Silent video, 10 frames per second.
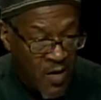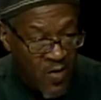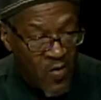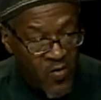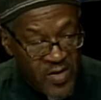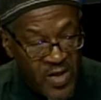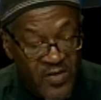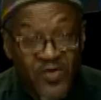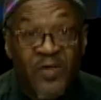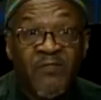we
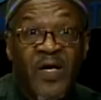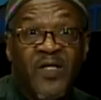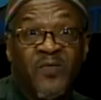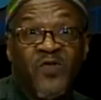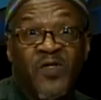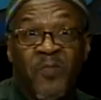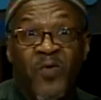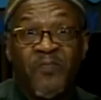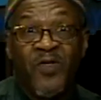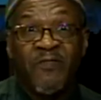should advise them to step
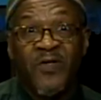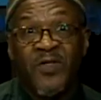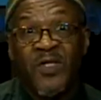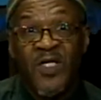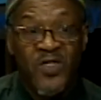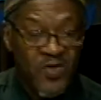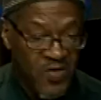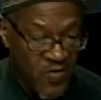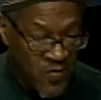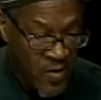up their investigation
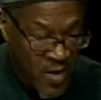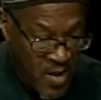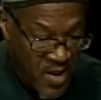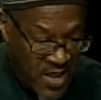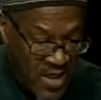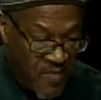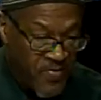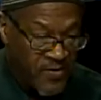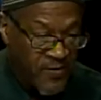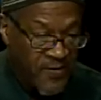too.
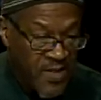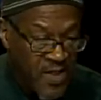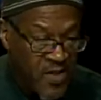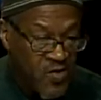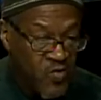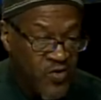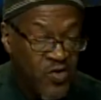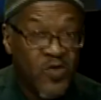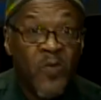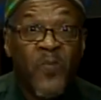But the thing is, we
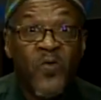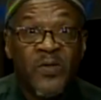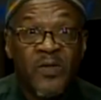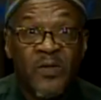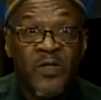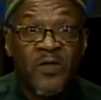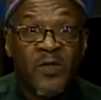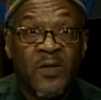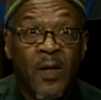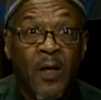should support this